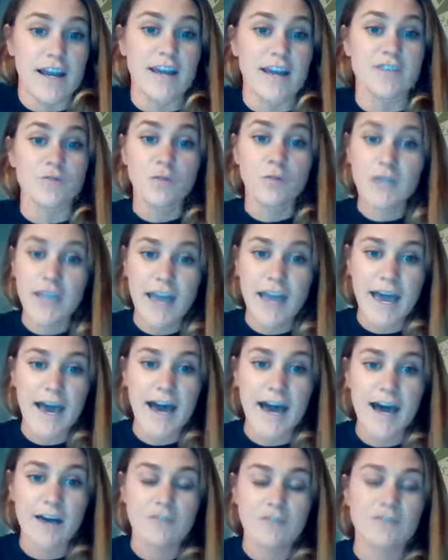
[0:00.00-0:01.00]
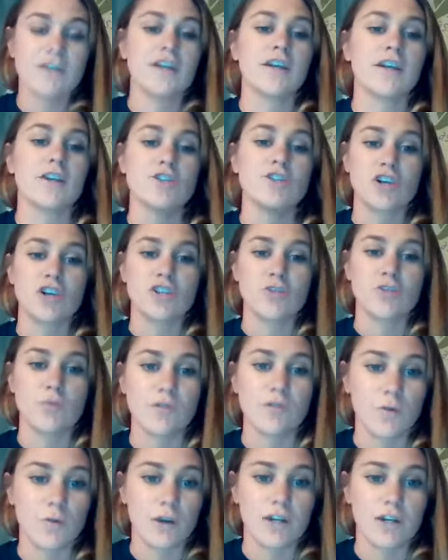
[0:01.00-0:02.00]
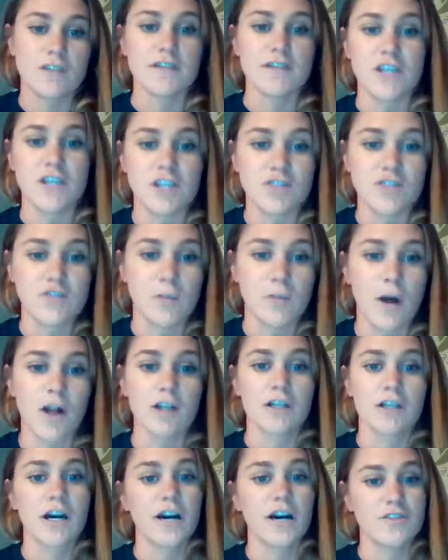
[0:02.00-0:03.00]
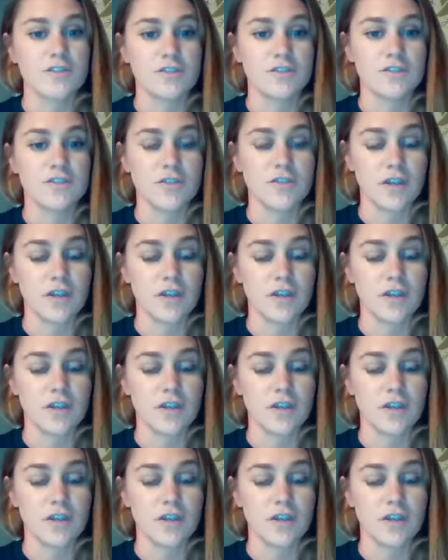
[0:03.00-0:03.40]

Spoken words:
as we have in conjunction with organizations from all across